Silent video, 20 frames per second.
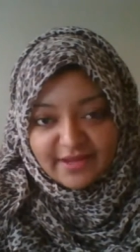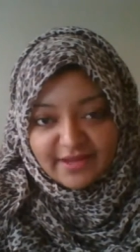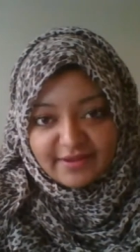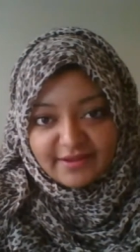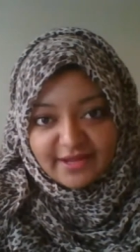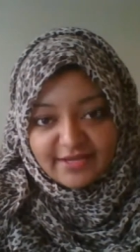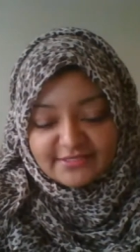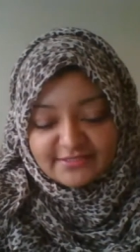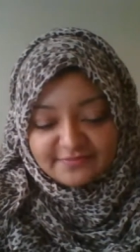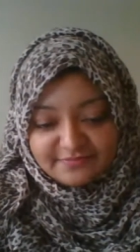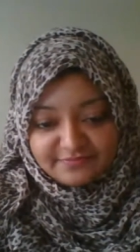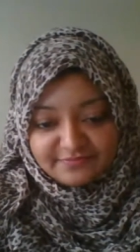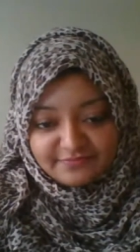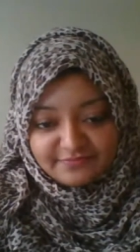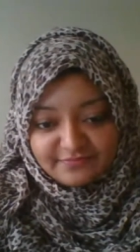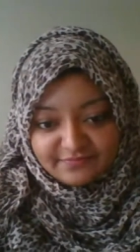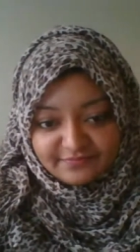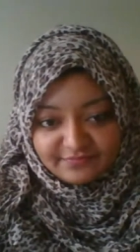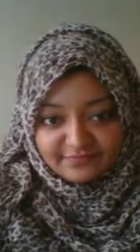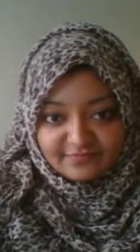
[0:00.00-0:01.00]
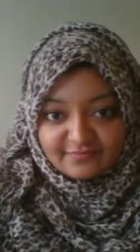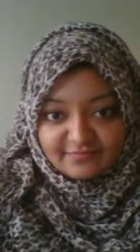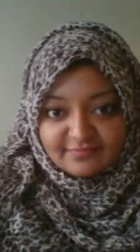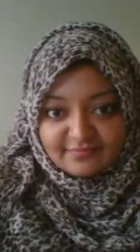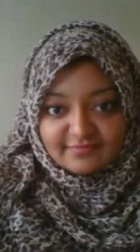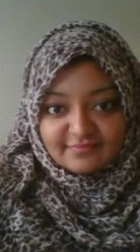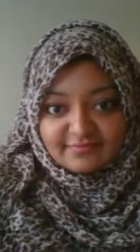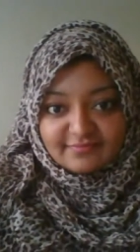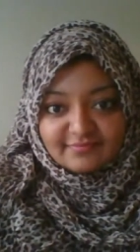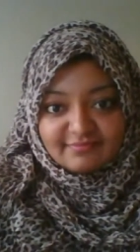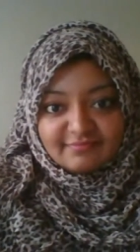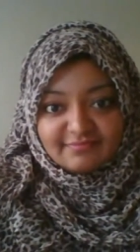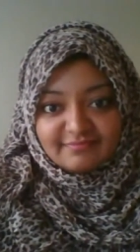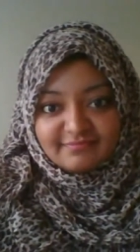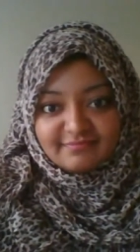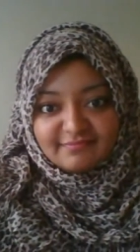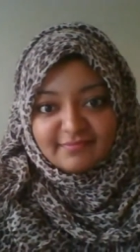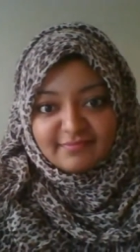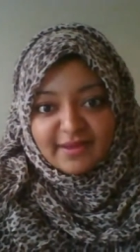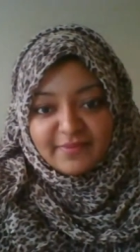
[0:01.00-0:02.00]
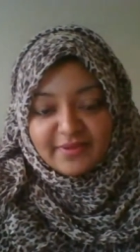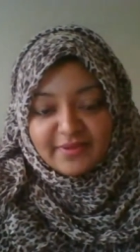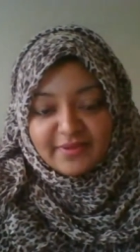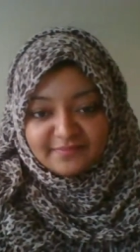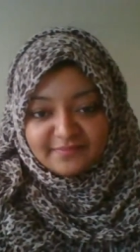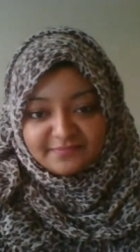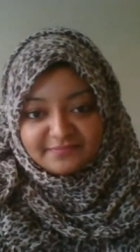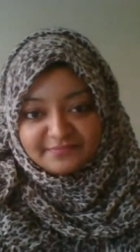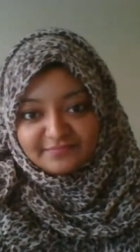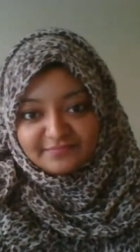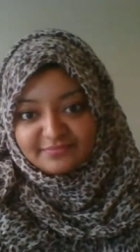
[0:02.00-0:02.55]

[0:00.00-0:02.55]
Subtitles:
Bye, guys. Bye, Pete.